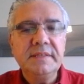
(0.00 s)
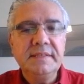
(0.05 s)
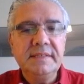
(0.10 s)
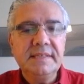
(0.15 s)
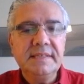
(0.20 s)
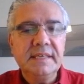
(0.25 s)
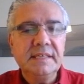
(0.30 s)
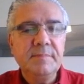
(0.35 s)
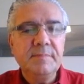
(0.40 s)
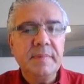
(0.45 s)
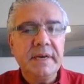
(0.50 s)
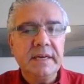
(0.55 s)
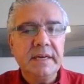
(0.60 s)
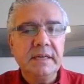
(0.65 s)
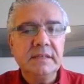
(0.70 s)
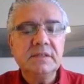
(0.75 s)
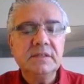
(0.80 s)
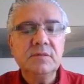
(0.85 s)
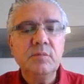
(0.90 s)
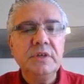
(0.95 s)
this
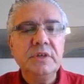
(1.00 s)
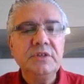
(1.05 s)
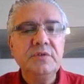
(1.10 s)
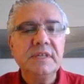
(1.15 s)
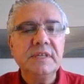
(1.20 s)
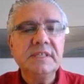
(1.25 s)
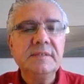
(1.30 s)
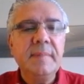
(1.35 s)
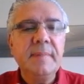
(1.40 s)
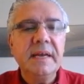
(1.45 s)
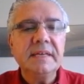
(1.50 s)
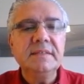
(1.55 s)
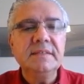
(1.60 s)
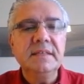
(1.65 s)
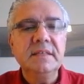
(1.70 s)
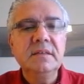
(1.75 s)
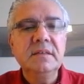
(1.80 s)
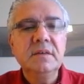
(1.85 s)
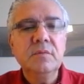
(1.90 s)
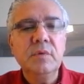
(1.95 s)
experience, what you
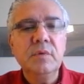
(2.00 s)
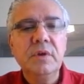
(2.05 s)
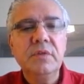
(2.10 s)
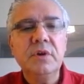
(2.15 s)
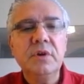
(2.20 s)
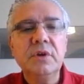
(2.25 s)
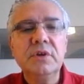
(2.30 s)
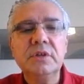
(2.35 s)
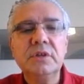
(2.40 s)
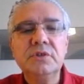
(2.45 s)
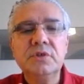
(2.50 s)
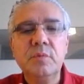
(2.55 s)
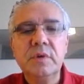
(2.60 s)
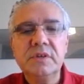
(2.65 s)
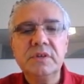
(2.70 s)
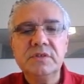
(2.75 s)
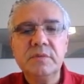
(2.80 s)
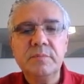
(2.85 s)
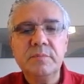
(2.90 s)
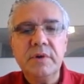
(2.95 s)
expected, whether or not you
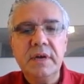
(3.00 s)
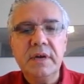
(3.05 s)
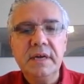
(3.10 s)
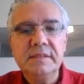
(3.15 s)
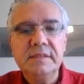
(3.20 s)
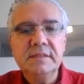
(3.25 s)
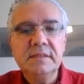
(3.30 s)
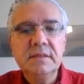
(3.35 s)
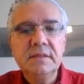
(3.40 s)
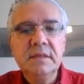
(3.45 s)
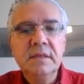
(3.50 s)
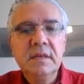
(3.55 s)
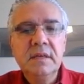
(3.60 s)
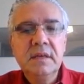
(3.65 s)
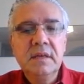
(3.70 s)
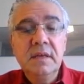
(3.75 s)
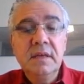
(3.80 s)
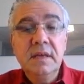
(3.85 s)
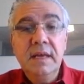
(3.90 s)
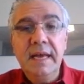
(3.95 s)
were surprised,
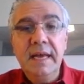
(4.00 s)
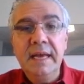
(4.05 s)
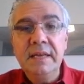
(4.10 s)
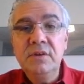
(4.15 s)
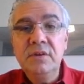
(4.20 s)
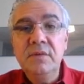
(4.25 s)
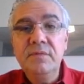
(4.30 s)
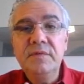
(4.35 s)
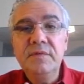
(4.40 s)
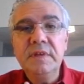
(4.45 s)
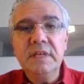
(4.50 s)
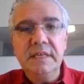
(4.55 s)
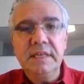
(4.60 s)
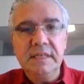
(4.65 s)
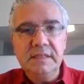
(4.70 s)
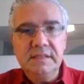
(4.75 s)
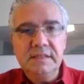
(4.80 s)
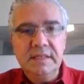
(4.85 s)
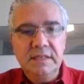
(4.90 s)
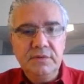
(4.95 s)
and the
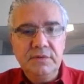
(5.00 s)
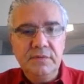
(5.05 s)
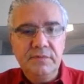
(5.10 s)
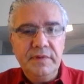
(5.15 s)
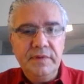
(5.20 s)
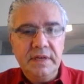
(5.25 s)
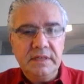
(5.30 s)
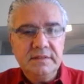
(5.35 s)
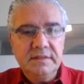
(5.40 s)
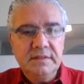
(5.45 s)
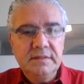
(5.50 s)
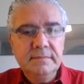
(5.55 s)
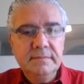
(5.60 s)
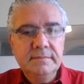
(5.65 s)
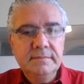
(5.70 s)
feelings that you felt.